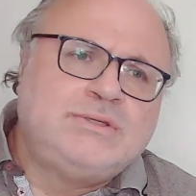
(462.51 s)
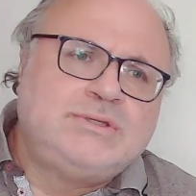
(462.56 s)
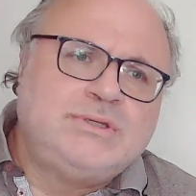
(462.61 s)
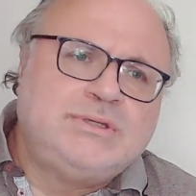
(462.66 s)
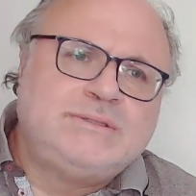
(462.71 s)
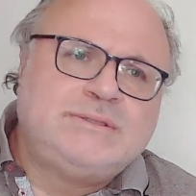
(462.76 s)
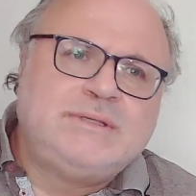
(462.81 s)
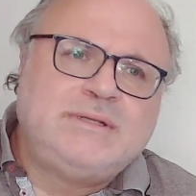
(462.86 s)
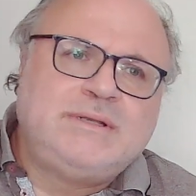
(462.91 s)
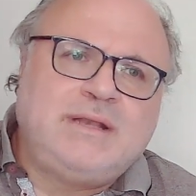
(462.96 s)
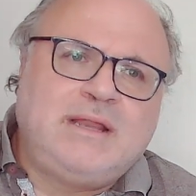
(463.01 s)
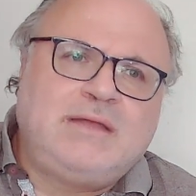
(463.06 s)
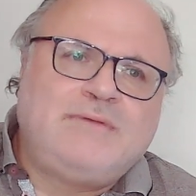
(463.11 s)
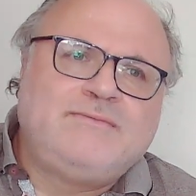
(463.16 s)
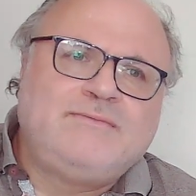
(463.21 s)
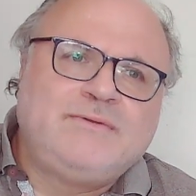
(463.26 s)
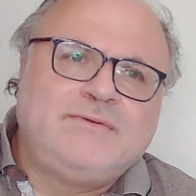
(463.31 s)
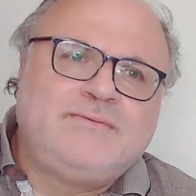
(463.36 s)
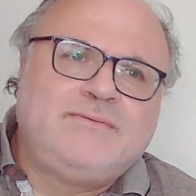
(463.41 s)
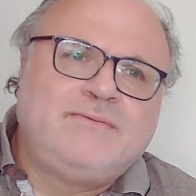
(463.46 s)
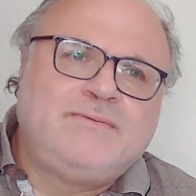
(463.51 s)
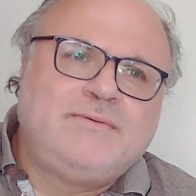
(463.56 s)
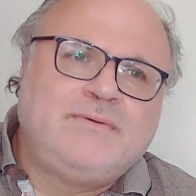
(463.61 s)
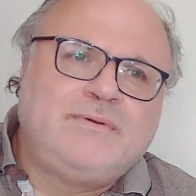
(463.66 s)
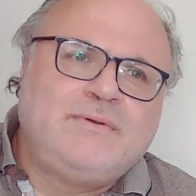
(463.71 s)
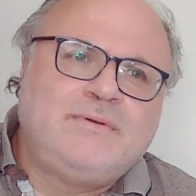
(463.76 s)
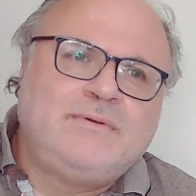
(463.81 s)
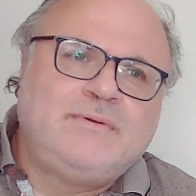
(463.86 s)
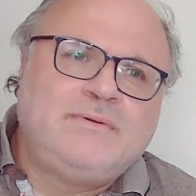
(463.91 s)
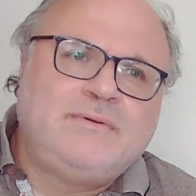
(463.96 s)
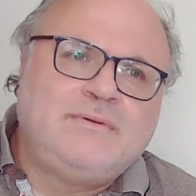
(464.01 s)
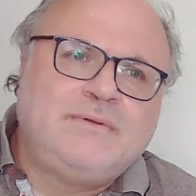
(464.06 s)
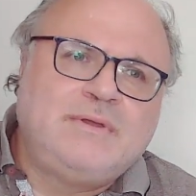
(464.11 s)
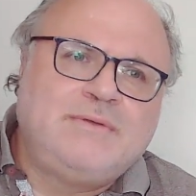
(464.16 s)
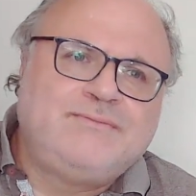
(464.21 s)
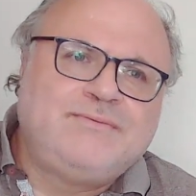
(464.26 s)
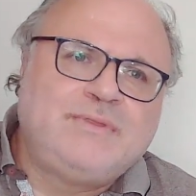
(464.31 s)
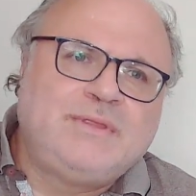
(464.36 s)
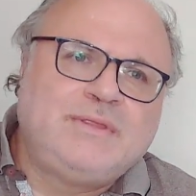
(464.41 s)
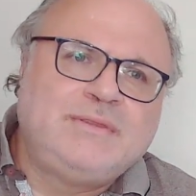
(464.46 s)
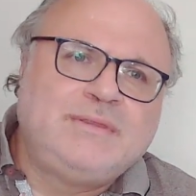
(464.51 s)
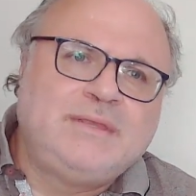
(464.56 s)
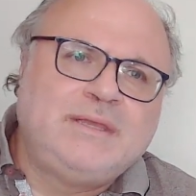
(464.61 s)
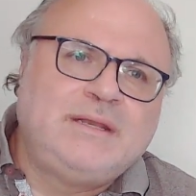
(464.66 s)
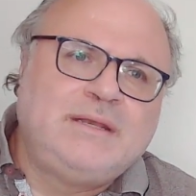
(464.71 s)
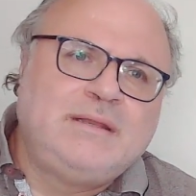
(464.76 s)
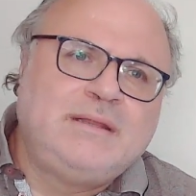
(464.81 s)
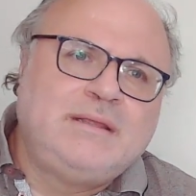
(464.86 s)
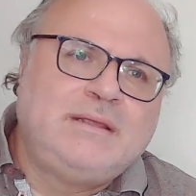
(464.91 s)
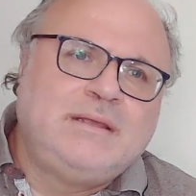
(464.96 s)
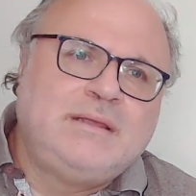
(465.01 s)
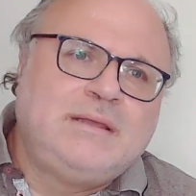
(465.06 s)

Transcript: she is in love with uh, Aftandil.